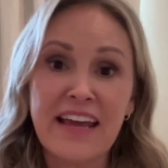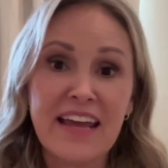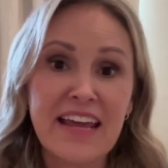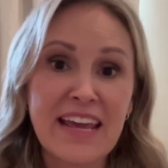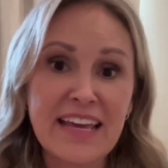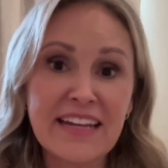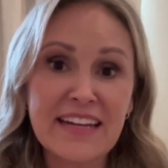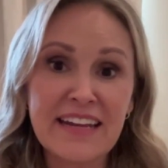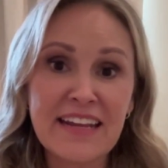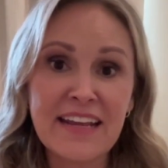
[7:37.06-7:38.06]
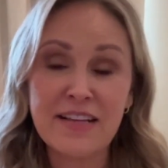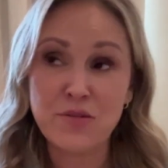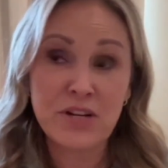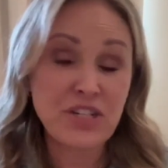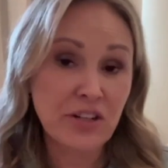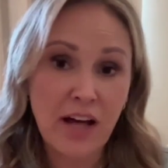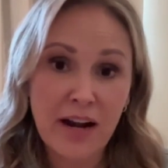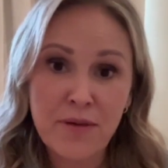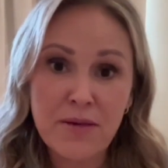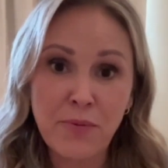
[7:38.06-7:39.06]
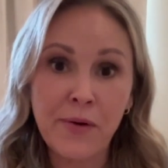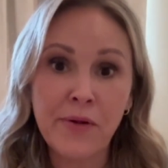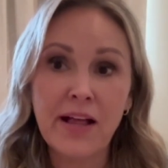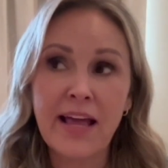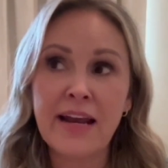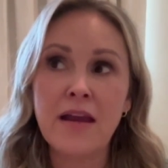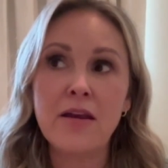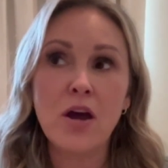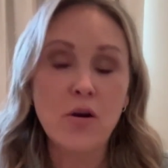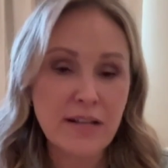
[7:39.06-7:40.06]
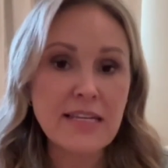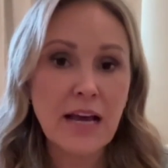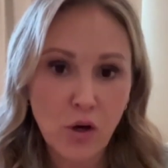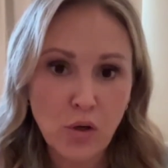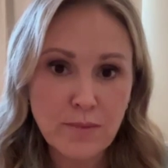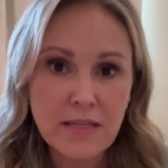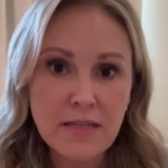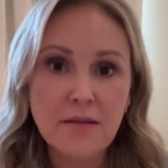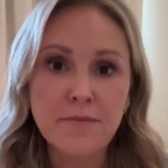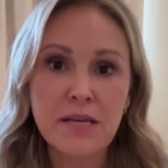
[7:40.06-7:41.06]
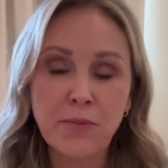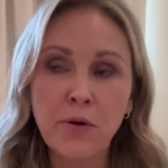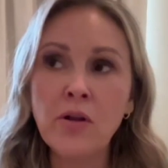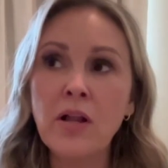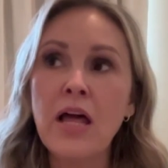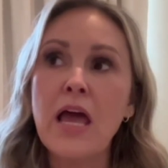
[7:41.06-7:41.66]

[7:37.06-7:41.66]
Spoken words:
it has reached a lot of people, and I know it's helped people,